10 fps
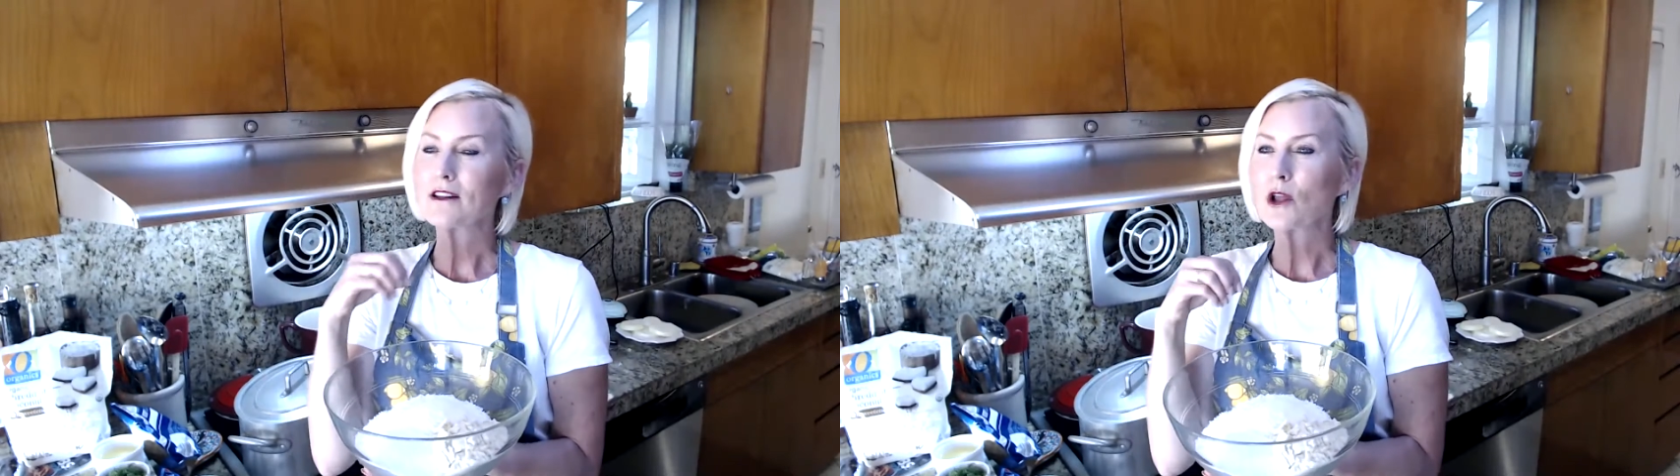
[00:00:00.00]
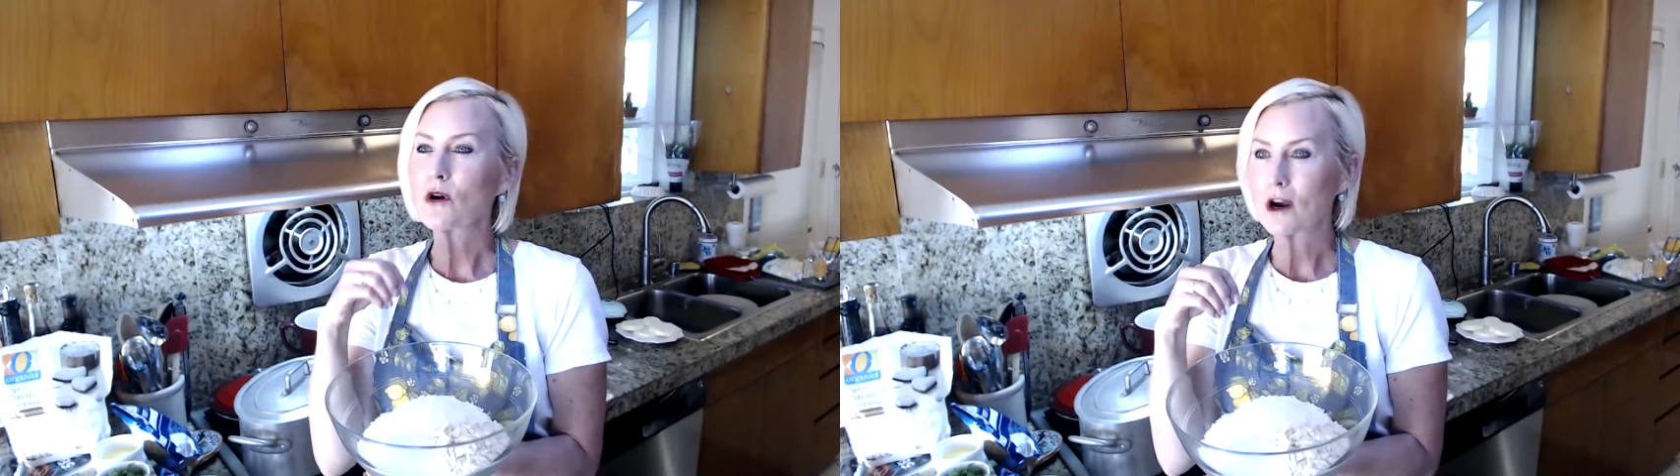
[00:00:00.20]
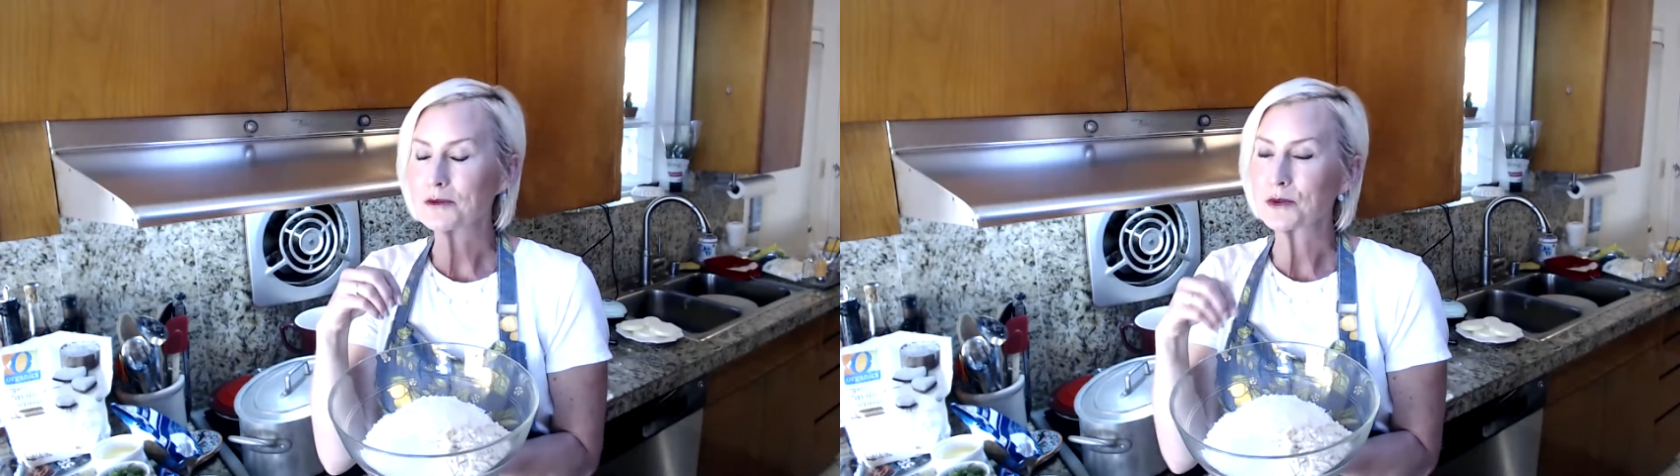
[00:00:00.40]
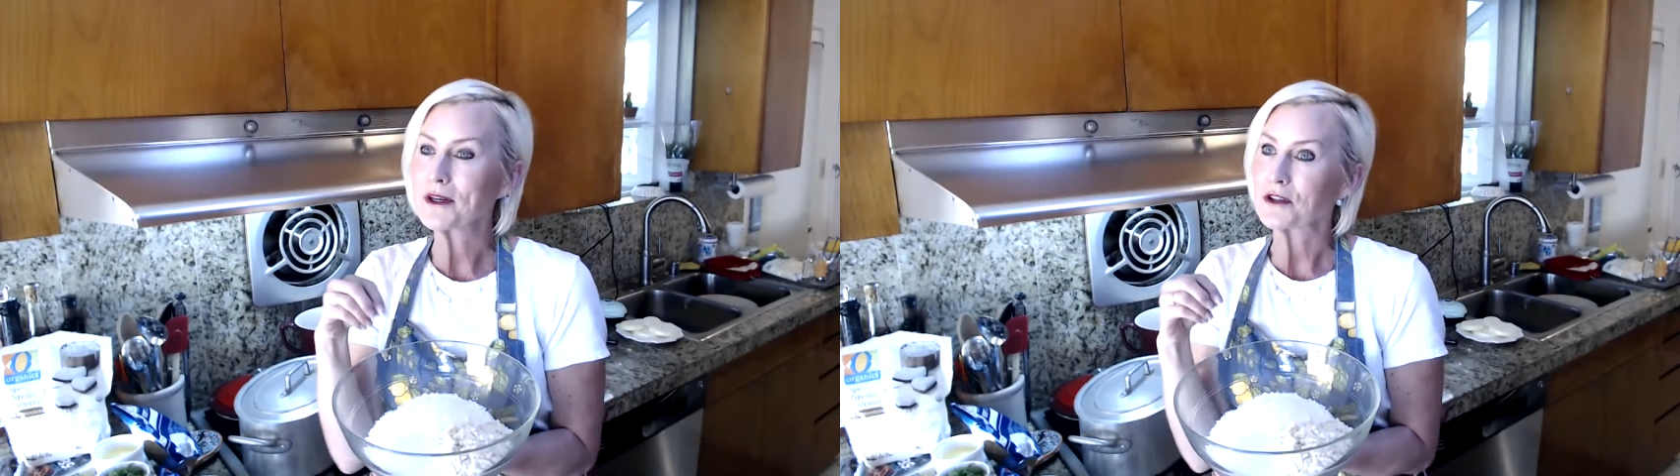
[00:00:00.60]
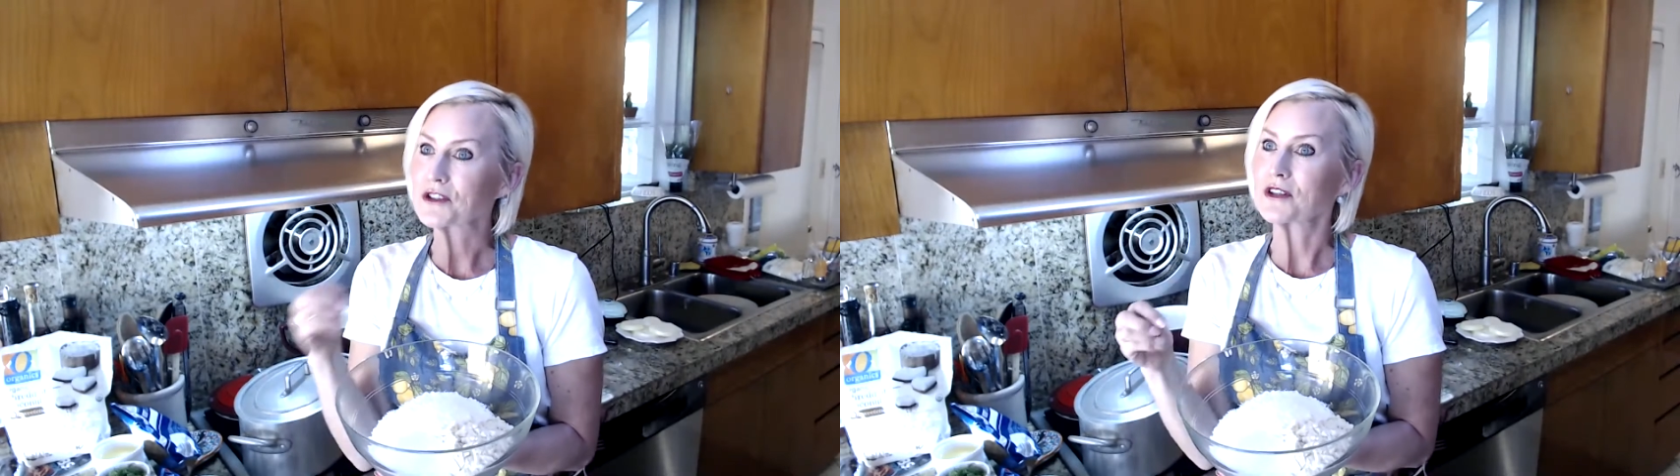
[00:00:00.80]
low-carb
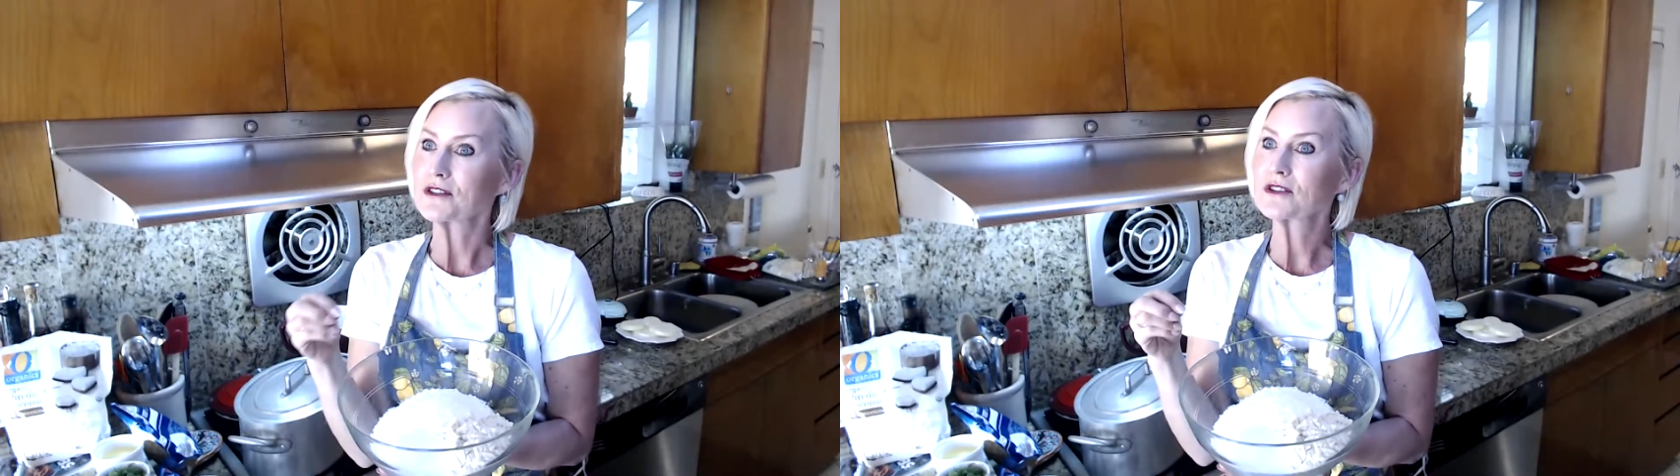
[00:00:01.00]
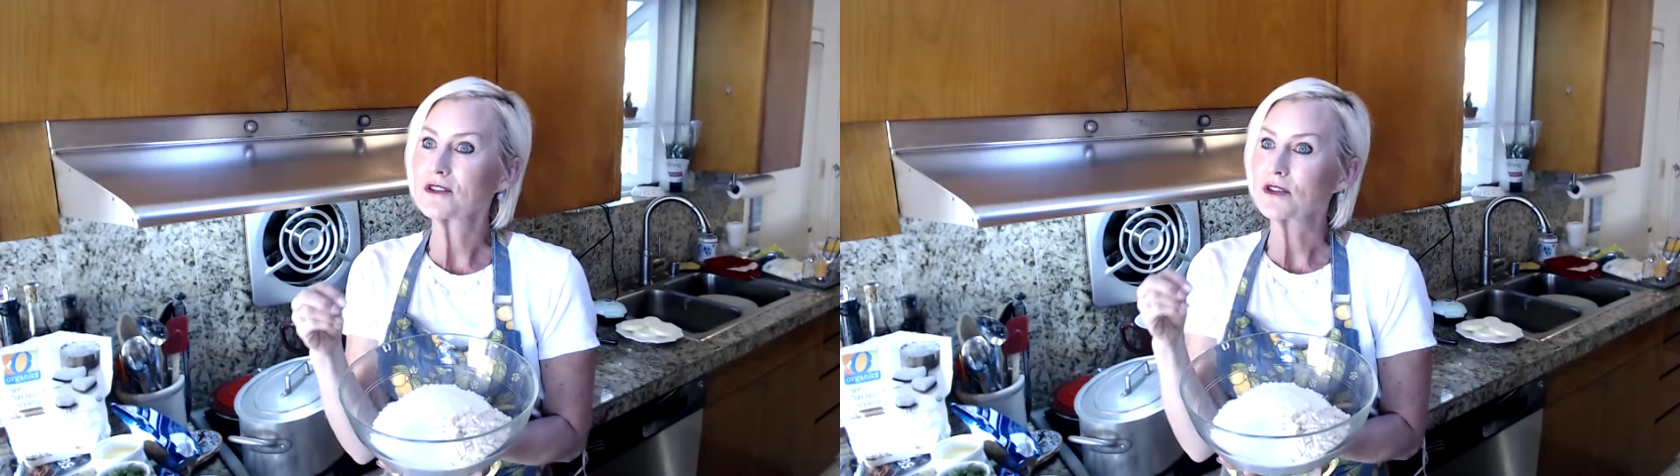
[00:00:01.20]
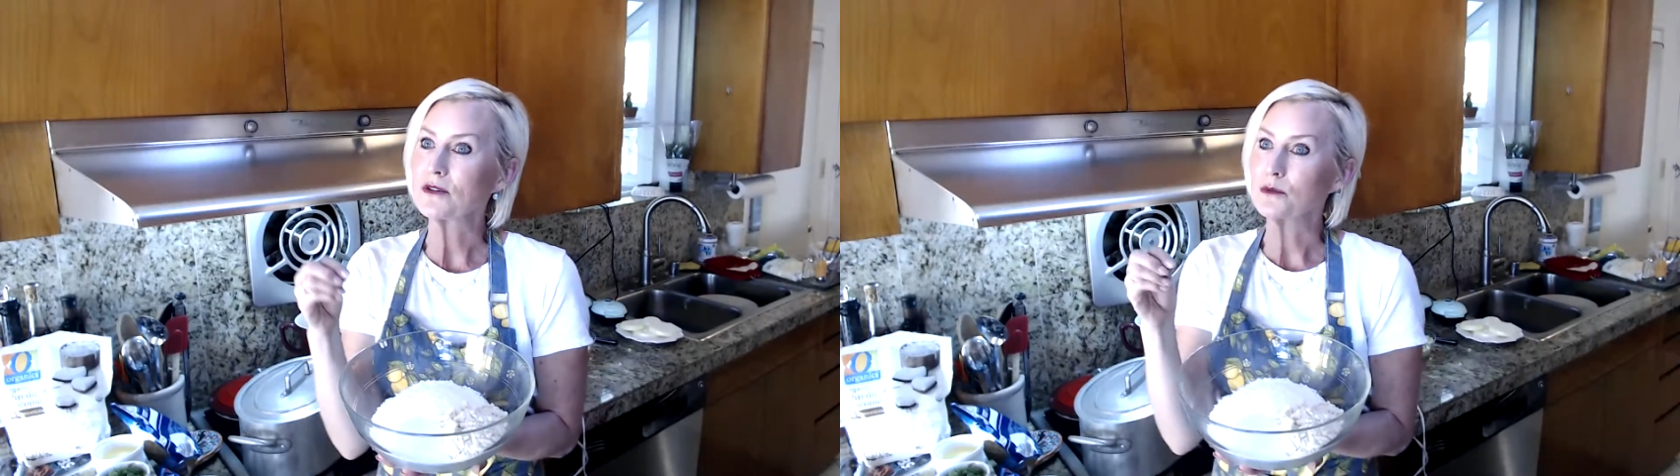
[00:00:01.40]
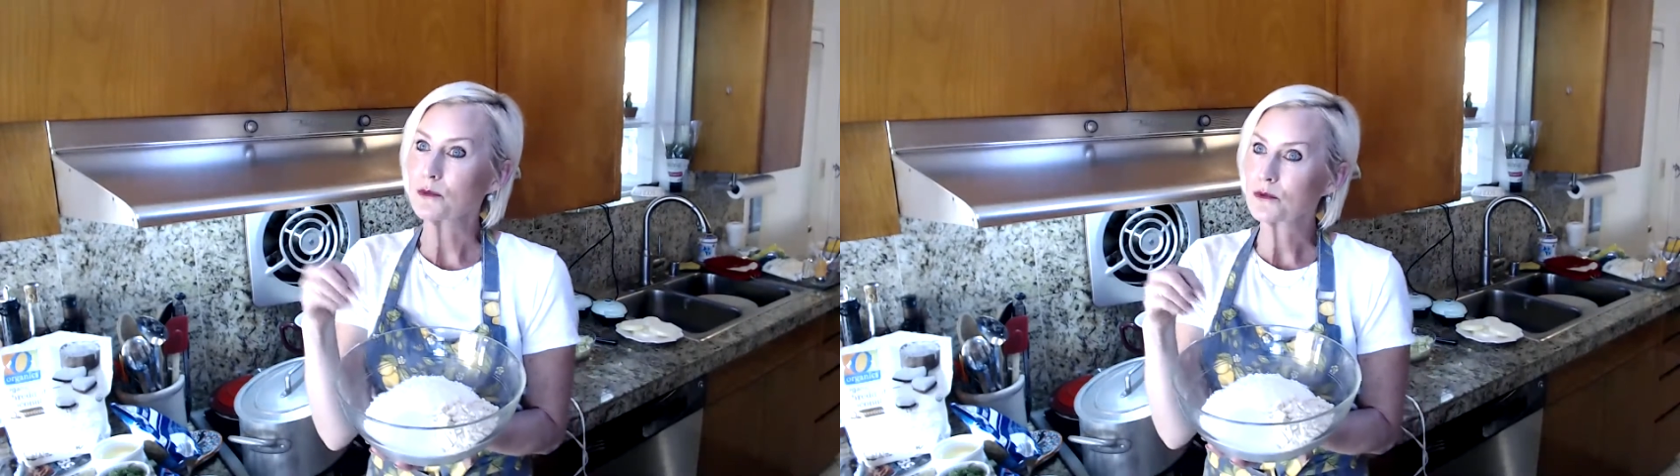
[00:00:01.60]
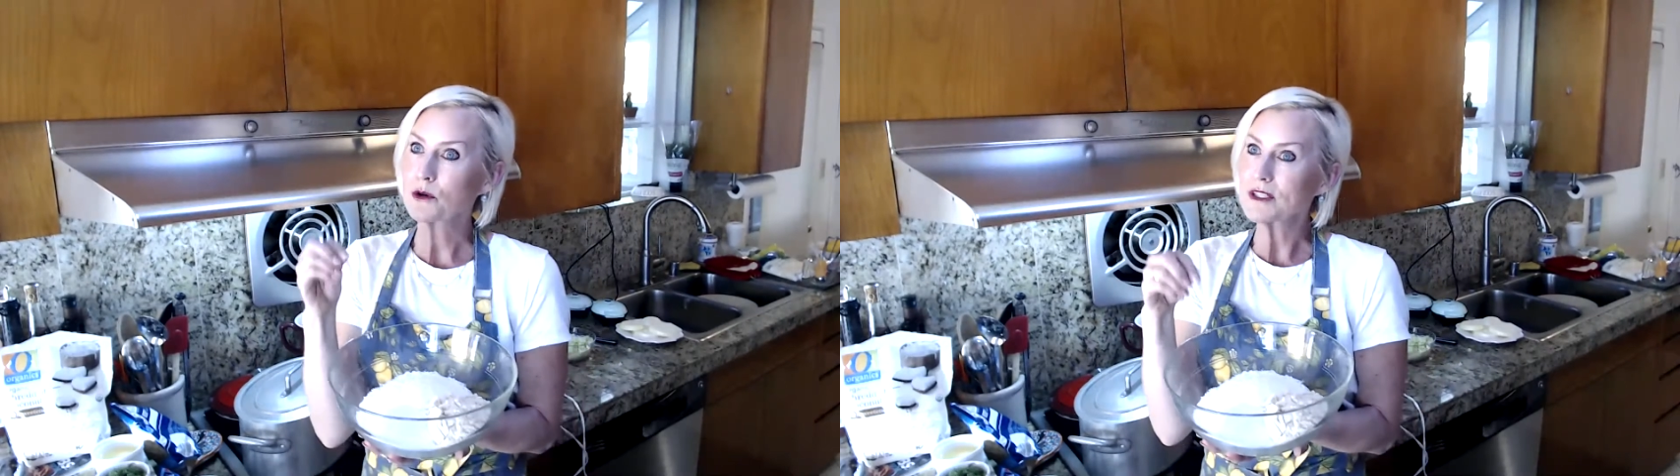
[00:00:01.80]
sweetener starts to
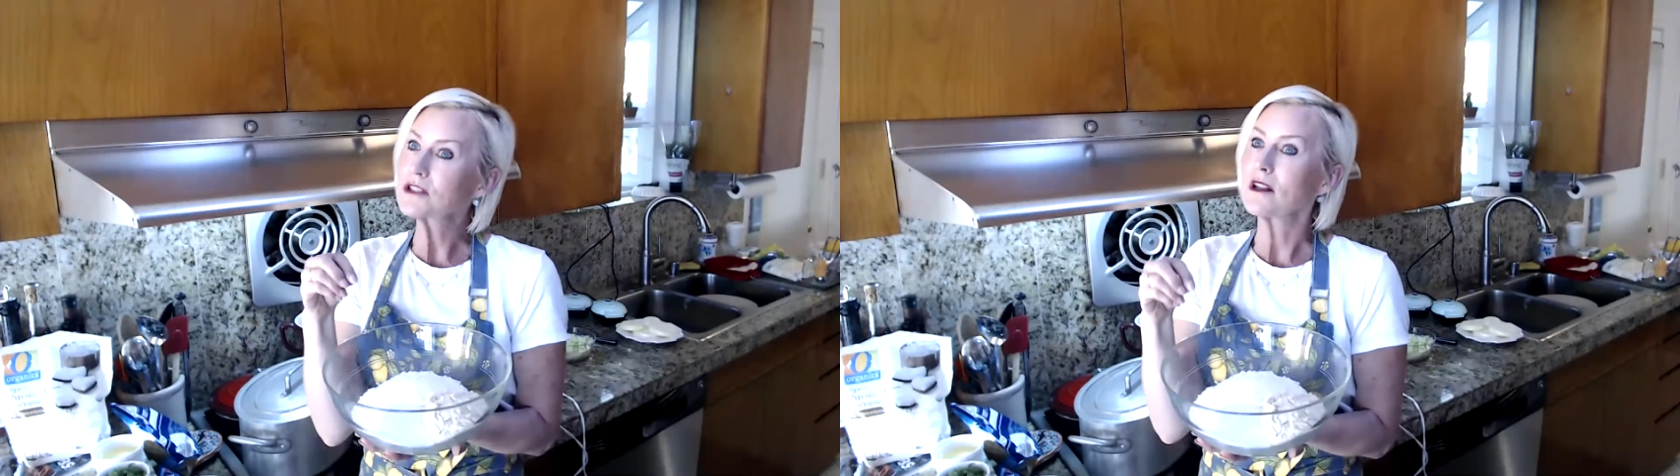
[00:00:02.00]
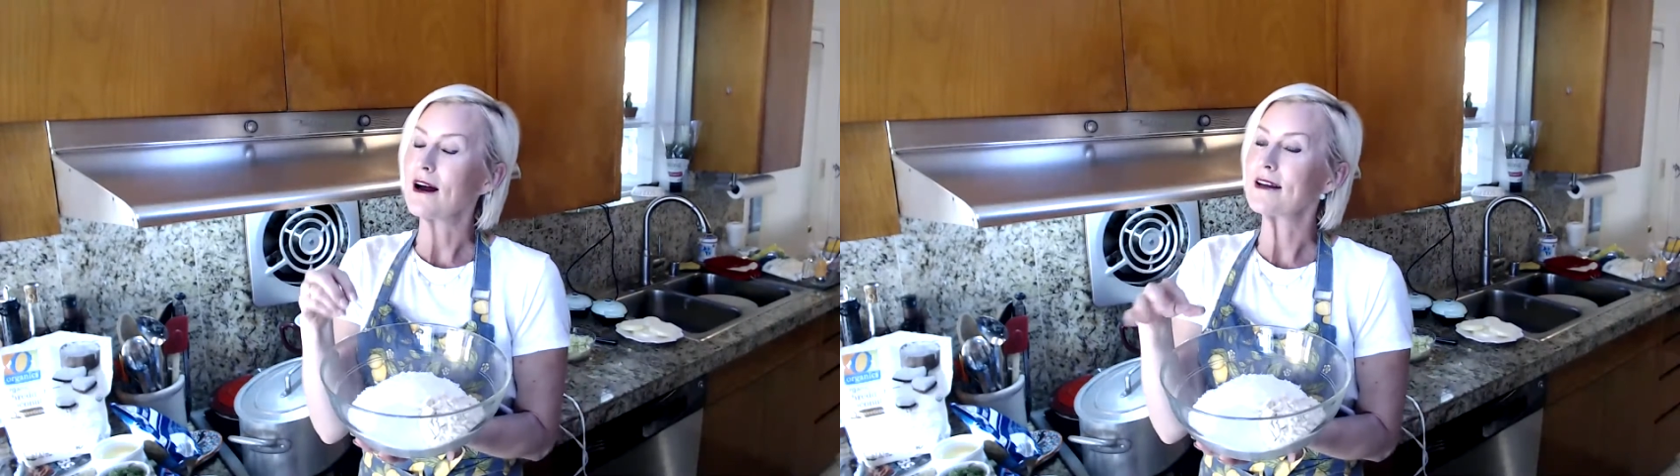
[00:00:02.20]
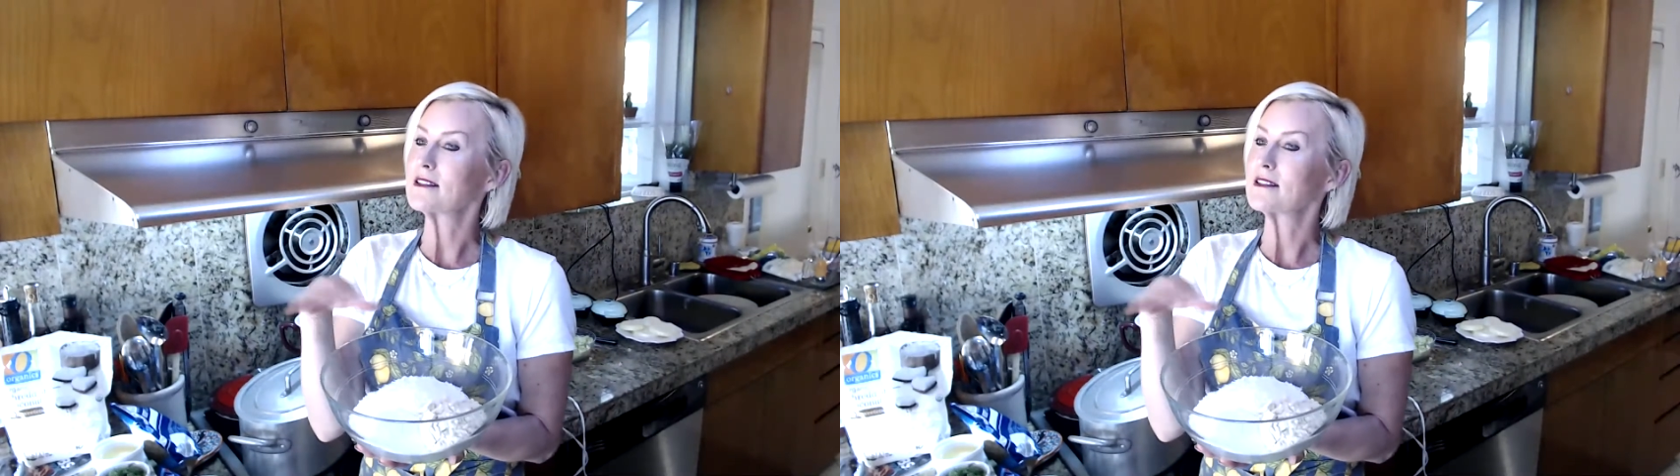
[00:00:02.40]
crystallize,